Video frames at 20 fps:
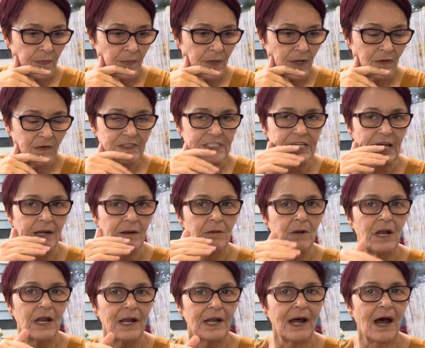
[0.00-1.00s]
I've said I'm
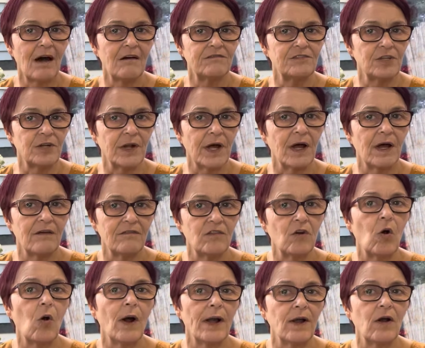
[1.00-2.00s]
glad I have done it. I haven't
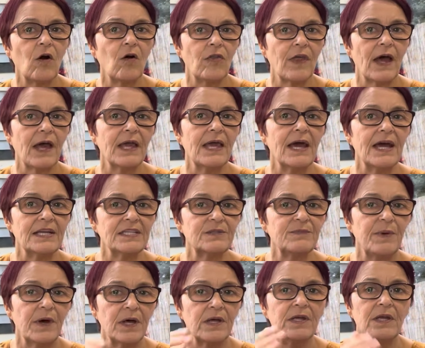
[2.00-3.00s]
quite got there yet.
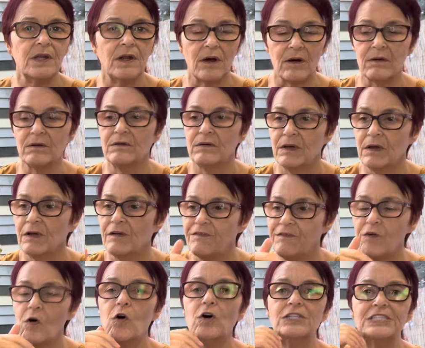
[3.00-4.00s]
But, you know,
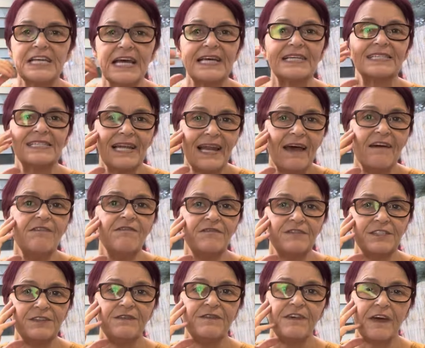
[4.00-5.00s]
4 days
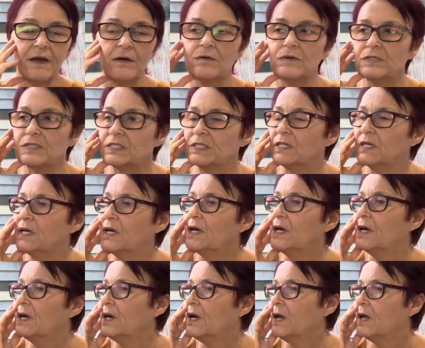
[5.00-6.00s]
left feels
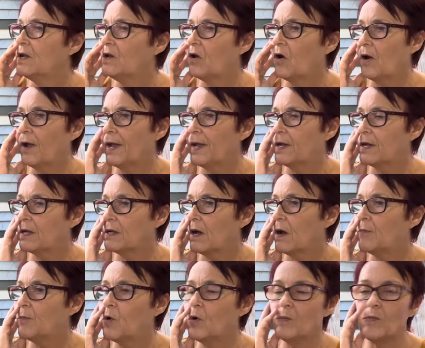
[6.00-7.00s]
like
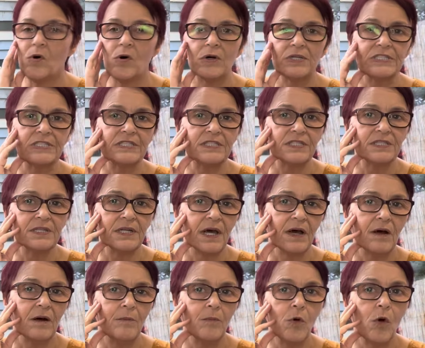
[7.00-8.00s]
I'm almost
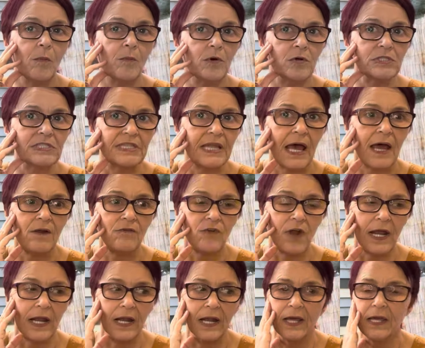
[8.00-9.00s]
there,
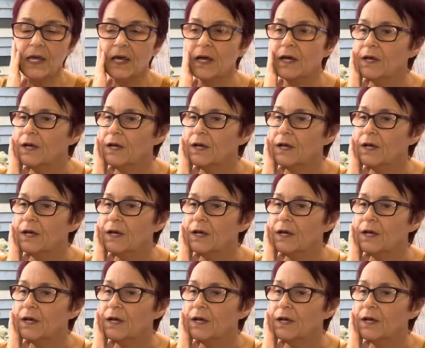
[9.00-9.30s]
really.